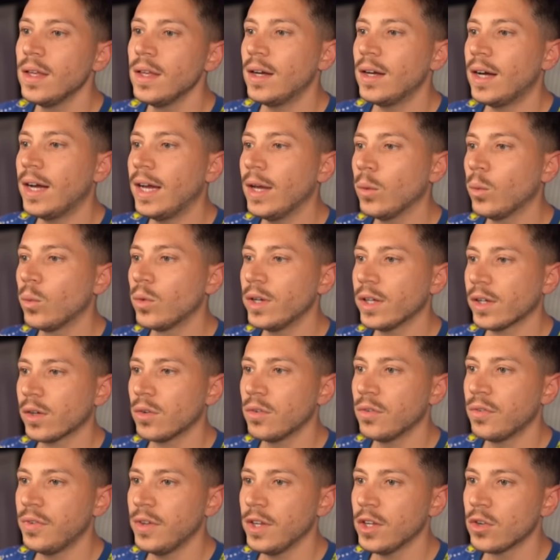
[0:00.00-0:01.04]
I want to
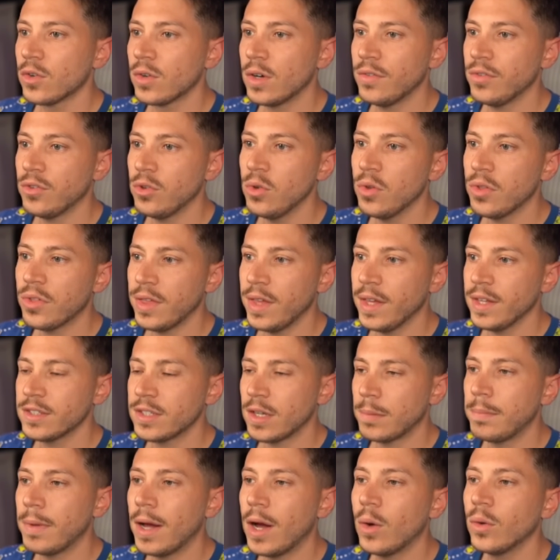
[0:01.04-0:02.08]
configure a few things
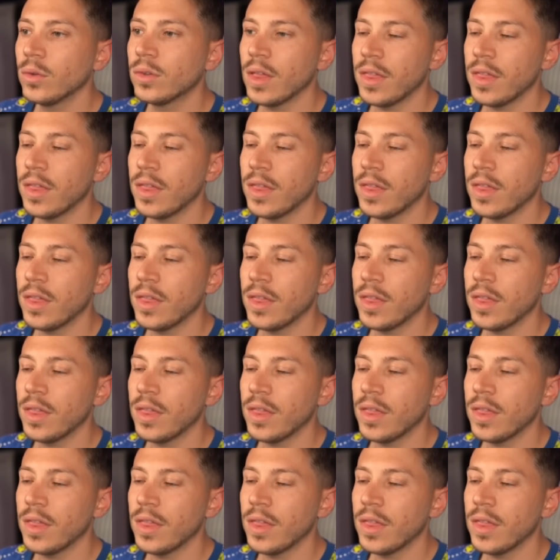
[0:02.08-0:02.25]
about